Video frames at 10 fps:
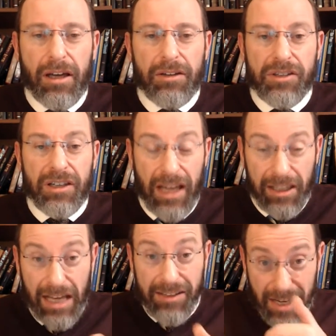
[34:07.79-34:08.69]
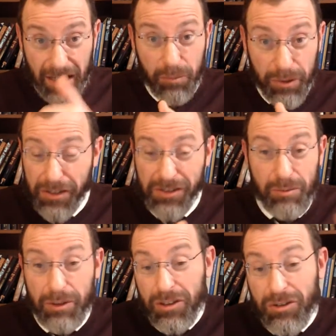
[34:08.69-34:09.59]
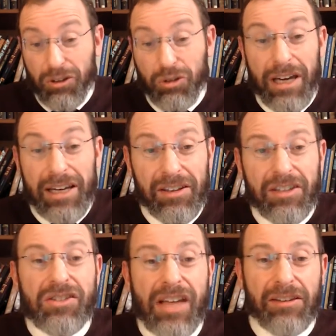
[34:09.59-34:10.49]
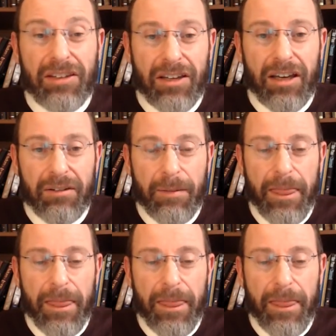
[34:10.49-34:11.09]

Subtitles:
So, and that second person, he's not doing anything, he's standing there.